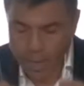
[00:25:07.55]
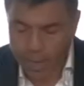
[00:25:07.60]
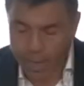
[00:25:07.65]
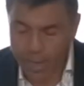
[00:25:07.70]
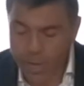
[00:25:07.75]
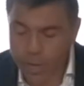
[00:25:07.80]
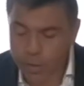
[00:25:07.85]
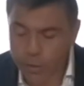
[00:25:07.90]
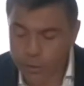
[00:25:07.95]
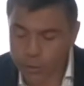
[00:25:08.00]

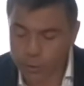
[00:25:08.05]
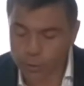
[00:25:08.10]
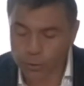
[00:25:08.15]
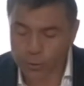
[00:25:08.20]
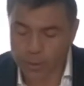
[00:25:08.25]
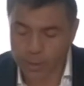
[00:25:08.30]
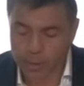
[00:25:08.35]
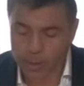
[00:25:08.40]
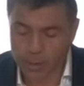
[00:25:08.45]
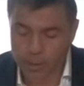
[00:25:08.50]
In
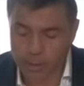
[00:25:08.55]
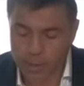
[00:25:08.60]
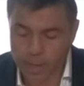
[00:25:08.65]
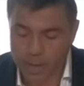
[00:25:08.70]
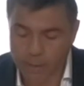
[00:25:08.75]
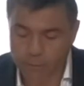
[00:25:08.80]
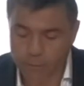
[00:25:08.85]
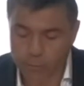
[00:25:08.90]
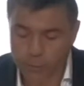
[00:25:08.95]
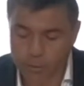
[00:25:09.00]
total,
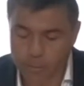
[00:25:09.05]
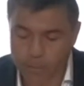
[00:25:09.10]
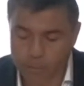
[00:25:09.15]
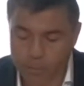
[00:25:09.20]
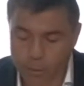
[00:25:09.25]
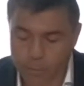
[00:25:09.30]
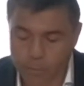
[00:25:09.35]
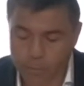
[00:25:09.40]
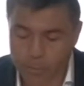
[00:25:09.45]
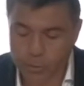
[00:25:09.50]
and for the
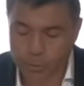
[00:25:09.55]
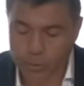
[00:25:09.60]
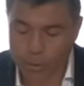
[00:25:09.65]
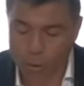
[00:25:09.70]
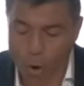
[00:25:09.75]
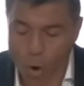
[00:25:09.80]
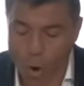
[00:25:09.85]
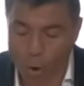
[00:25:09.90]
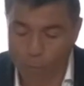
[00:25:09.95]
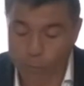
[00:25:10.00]
purpose
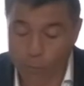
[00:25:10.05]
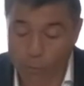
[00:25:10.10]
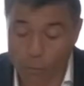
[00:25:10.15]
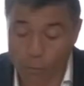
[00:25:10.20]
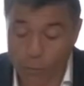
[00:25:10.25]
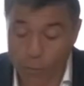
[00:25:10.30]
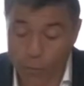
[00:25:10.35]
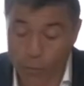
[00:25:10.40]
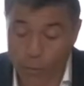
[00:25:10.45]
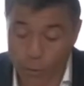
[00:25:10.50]
of
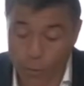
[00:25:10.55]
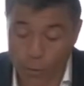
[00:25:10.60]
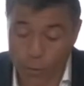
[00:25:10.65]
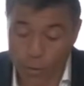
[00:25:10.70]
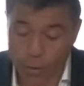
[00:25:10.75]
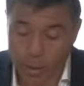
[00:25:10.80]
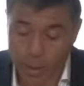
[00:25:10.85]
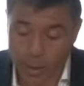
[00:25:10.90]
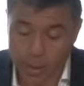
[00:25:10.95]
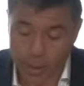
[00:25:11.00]

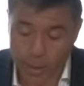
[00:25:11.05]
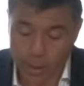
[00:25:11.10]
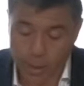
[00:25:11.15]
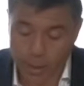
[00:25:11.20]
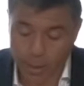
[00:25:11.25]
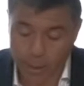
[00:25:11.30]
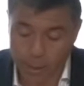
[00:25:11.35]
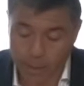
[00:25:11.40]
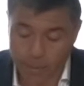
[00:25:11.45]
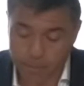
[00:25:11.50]

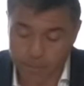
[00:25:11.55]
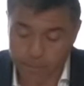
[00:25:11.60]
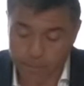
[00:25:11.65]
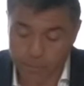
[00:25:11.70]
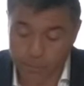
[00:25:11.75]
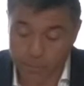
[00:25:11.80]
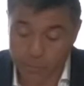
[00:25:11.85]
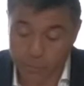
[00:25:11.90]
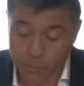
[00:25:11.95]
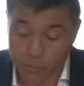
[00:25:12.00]
the
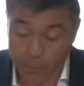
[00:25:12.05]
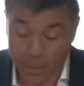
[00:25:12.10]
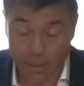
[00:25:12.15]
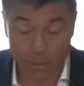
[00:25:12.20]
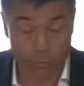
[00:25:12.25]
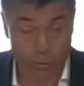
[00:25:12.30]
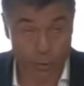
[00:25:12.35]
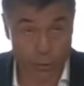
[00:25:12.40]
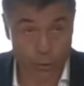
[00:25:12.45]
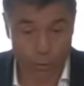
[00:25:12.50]

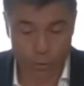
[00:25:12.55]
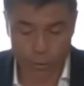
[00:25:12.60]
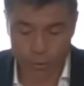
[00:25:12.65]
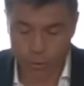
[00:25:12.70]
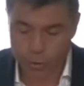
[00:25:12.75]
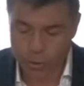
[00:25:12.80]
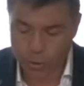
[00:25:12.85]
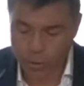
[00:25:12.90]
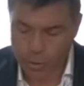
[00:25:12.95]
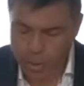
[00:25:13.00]
field
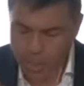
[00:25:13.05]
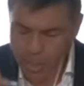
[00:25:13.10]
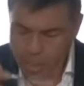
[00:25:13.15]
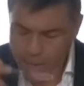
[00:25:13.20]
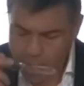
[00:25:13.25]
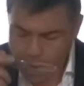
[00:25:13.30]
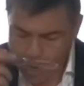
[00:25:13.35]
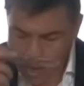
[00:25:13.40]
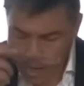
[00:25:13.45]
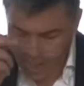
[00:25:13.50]
research,
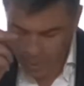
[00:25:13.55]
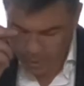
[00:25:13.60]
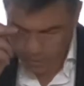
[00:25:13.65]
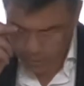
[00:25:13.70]
I